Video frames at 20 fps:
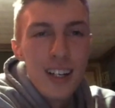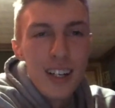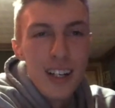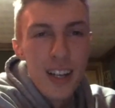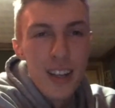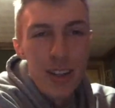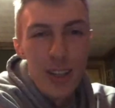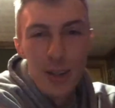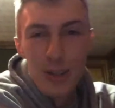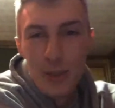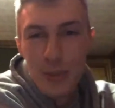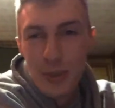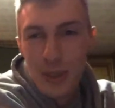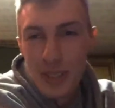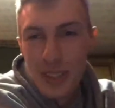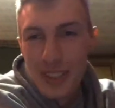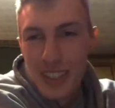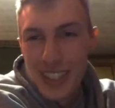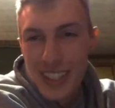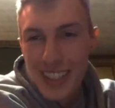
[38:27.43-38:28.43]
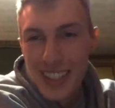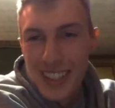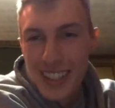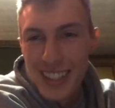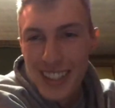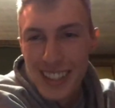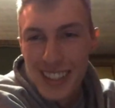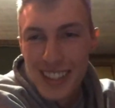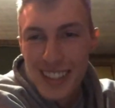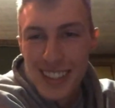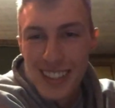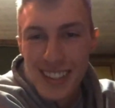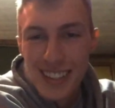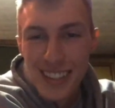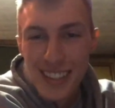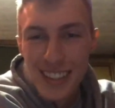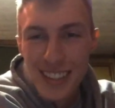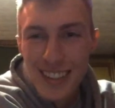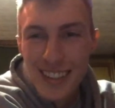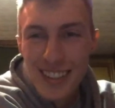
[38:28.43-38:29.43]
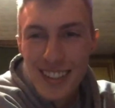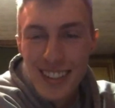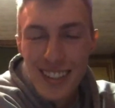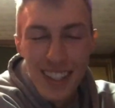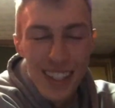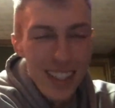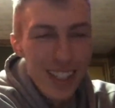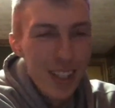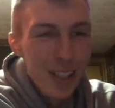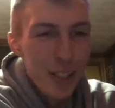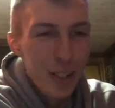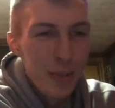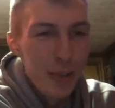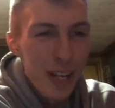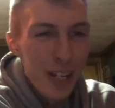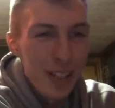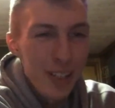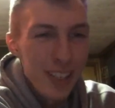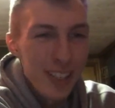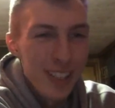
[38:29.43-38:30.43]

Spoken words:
I thought that was pretty sick. Well, all right, Kieran, you're back.